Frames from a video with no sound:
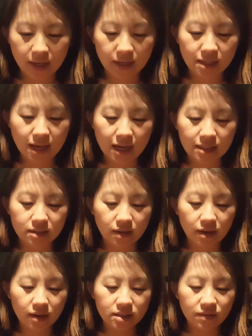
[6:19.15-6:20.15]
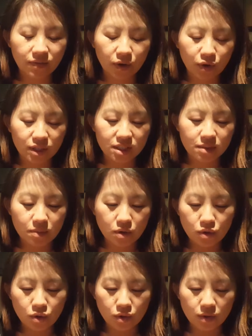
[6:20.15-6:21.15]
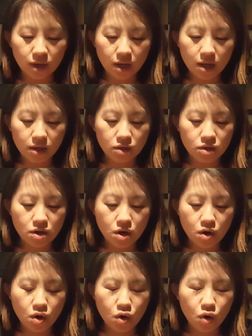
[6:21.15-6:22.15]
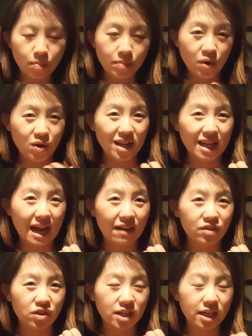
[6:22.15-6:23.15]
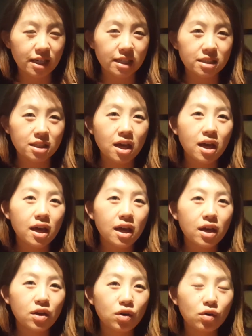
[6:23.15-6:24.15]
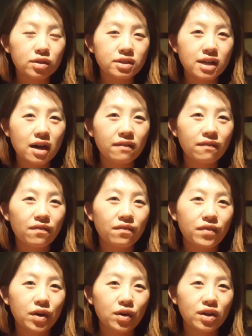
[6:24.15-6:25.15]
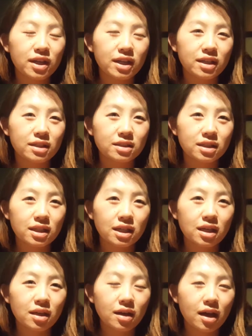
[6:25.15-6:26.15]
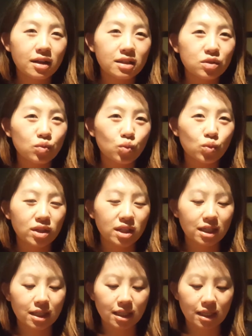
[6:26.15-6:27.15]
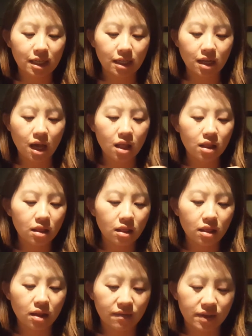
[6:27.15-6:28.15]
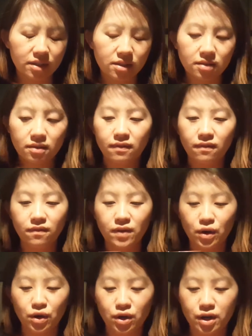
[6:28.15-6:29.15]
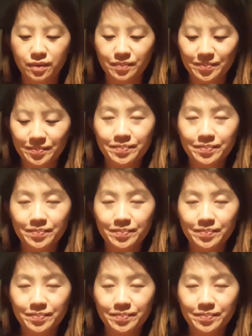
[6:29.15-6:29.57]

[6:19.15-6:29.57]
It's very smooth, no burning aftertaste. It goes down very easily and it's really clean. Love it. Very good.